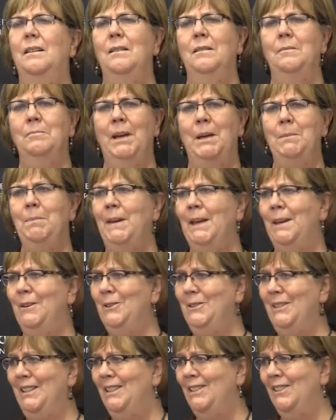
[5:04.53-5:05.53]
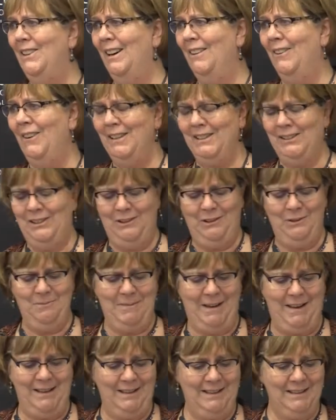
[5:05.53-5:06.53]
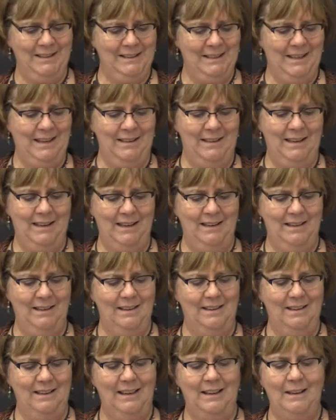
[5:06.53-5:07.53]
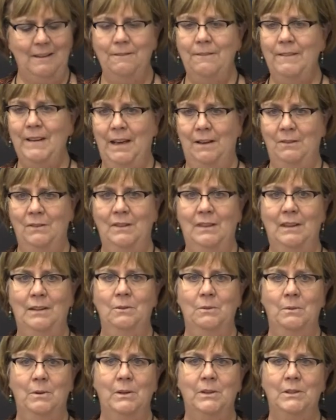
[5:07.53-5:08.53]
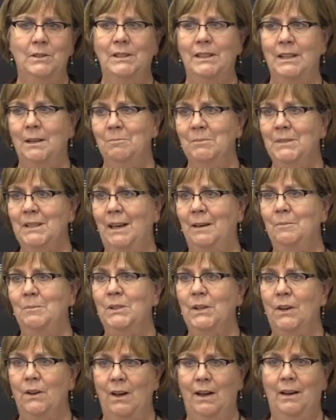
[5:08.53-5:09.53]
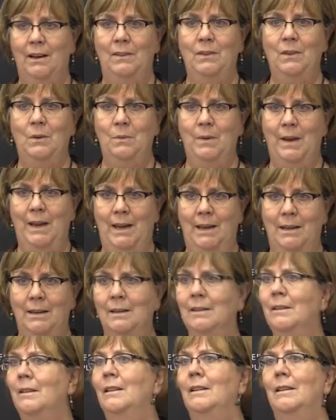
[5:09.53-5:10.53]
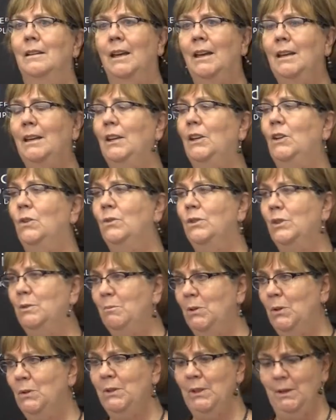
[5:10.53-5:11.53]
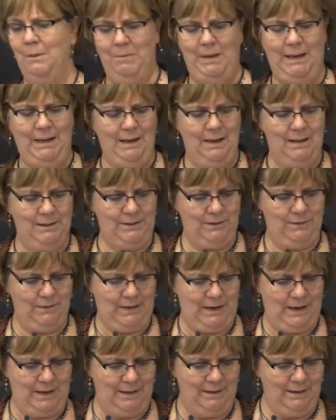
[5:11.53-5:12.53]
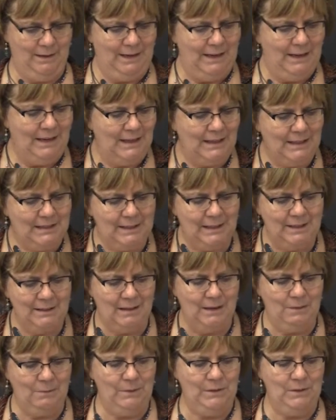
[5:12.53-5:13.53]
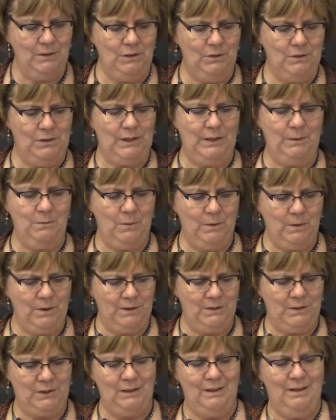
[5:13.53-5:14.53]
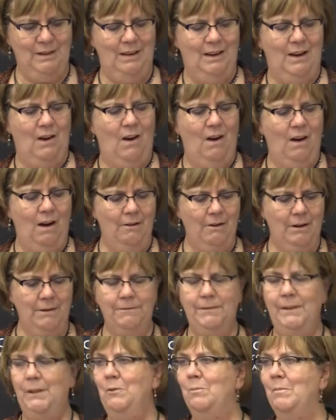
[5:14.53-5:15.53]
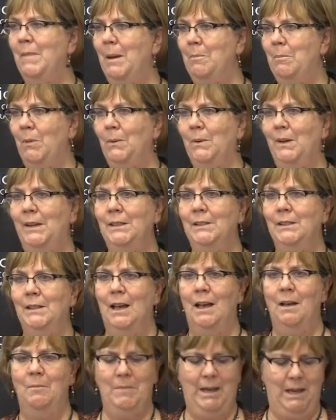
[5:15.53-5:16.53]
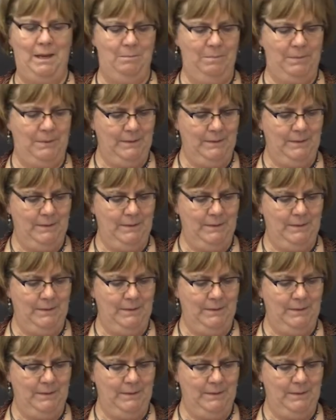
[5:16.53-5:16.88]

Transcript: Uh, my piano teacher, Eric Stumacher said that he found that words sometimes got in the way, and he used music because of that. He said that when using words horror filled memories come up.